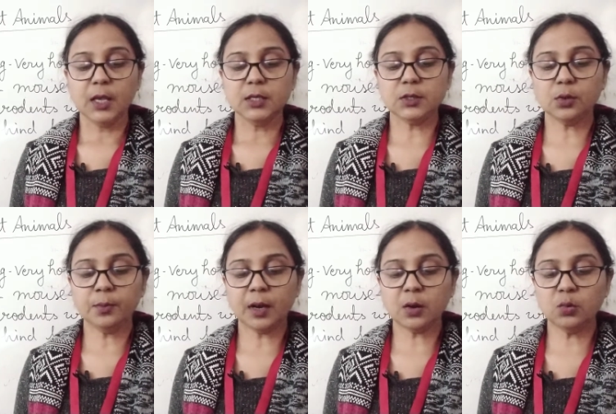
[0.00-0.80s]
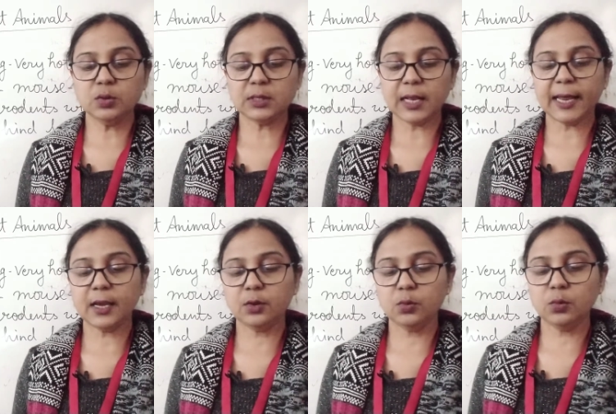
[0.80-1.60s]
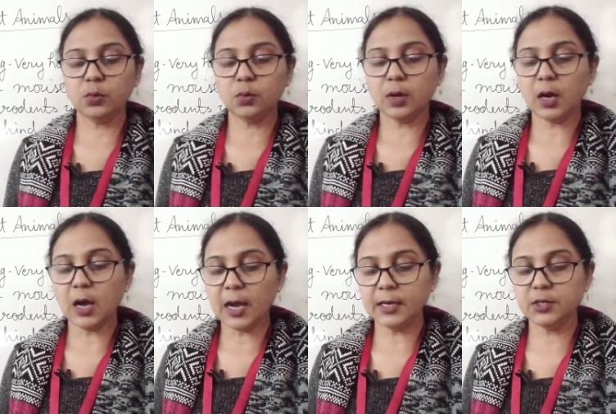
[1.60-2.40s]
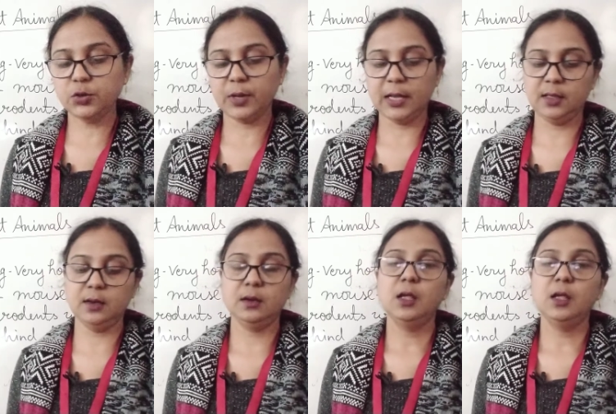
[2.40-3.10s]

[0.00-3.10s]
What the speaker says: So mongoose like to hunt together.